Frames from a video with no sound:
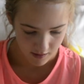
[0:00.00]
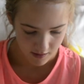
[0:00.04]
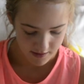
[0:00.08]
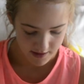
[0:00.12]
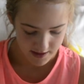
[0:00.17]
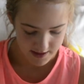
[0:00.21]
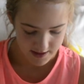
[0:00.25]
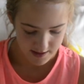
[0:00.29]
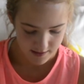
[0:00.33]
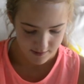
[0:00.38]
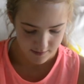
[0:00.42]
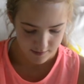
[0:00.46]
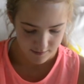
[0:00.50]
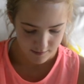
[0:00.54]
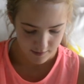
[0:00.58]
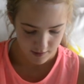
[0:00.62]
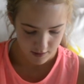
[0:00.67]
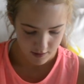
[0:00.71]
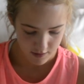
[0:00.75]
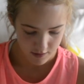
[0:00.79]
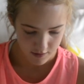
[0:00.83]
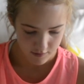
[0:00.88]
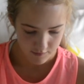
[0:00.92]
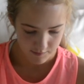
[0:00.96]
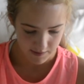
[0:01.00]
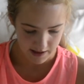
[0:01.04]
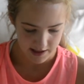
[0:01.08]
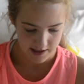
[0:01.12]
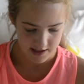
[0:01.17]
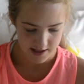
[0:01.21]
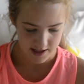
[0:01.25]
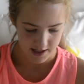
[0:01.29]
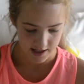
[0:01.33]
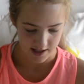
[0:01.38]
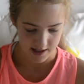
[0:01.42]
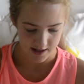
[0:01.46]
There's a photo of my
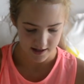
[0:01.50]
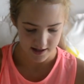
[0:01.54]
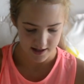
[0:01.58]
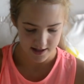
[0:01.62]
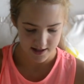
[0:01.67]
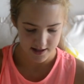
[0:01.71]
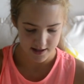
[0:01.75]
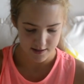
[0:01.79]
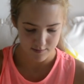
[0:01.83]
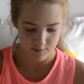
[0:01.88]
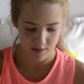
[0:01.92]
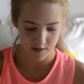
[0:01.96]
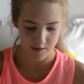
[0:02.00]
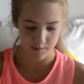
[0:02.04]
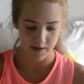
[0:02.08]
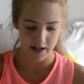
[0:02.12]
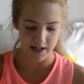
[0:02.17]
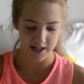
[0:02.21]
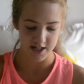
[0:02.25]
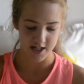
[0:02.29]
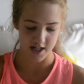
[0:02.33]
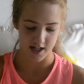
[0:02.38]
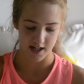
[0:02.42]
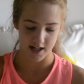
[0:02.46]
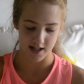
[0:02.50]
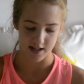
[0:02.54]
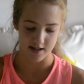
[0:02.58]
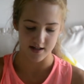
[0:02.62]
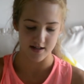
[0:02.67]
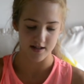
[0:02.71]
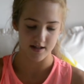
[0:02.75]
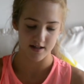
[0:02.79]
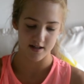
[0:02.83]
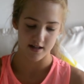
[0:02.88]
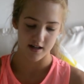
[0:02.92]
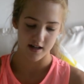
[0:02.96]
chicken. This is one of my
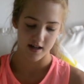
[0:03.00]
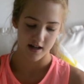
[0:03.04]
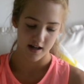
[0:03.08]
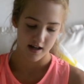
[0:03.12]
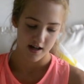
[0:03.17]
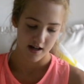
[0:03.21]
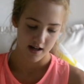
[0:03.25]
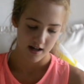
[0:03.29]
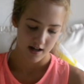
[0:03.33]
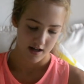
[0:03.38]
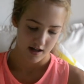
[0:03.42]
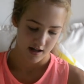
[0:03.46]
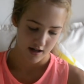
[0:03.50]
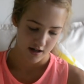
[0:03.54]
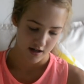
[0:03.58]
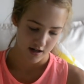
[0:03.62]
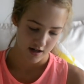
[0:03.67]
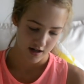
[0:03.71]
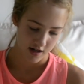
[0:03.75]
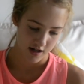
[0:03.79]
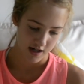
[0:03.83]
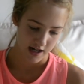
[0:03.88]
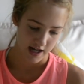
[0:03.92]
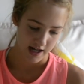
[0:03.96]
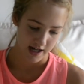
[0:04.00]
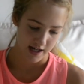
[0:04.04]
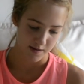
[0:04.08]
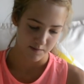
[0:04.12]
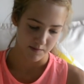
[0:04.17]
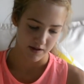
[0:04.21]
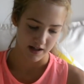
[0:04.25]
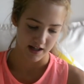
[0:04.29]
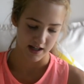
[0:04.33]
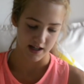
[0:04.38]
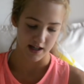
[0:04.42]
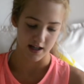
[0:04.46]
chickens. Her name
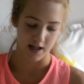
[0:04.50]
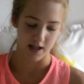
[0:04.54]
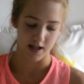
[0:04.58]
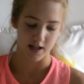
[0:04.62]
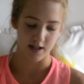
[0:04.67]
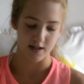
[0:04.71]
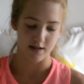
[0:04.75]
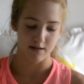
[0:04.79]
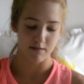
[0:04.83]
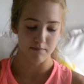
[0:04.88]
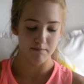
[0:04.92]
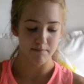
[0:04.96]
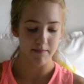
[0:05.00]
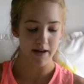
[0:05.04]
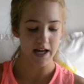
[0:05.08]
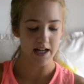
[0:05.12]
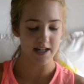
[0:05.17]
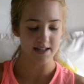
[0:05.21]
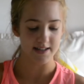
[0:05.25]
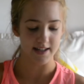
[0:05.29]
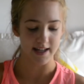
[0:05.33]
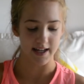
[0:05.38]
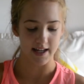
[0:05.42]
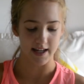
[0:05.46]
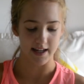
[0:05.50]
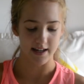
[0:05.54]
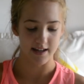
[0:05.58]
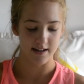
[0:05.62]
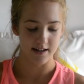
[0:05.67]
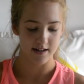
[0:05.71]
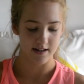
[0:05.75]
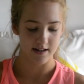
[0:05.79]
is Maisie.